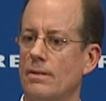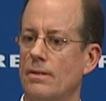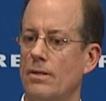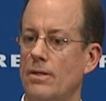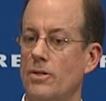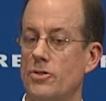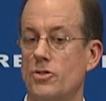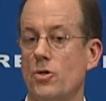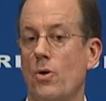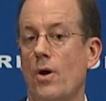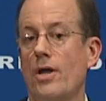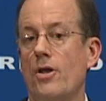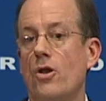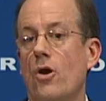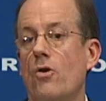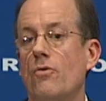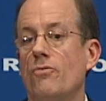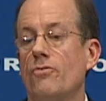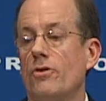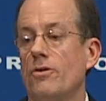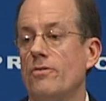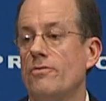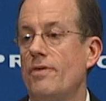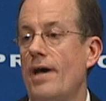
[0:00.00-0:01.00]
And so I know
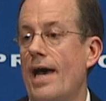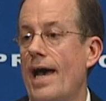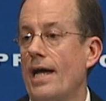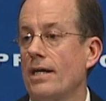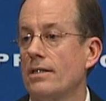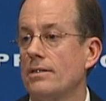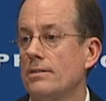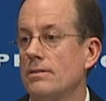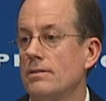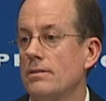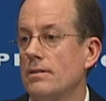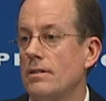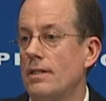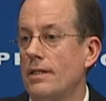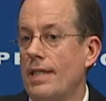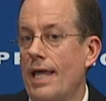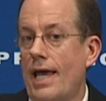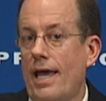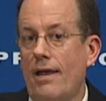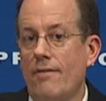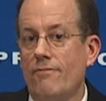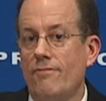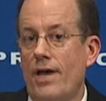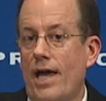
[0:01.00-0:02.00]
for a fact that
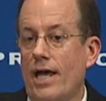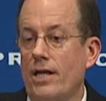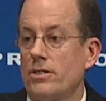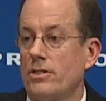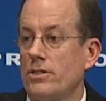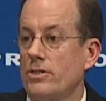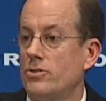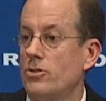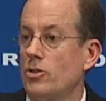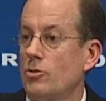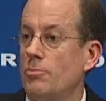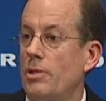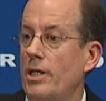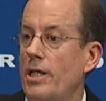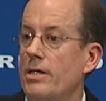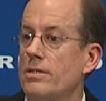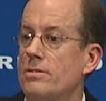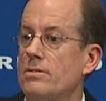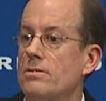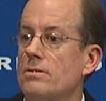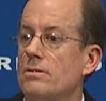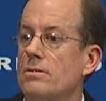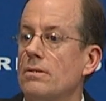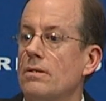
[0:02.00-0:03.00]
that actually took
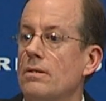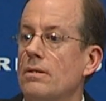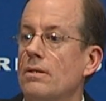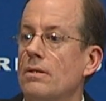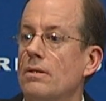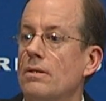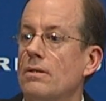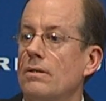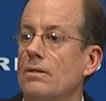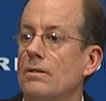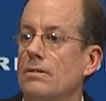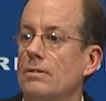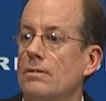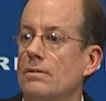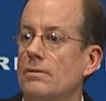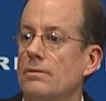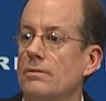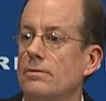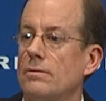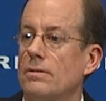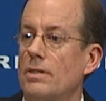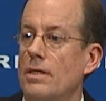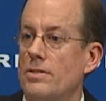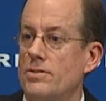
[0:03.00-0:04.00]
place
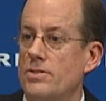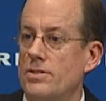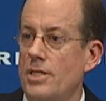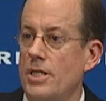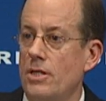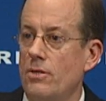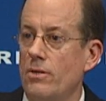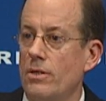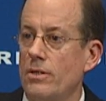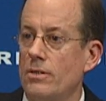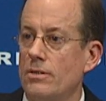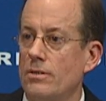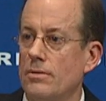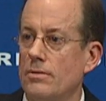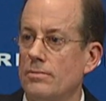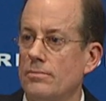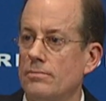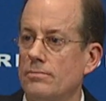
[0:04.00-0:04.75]
in secret.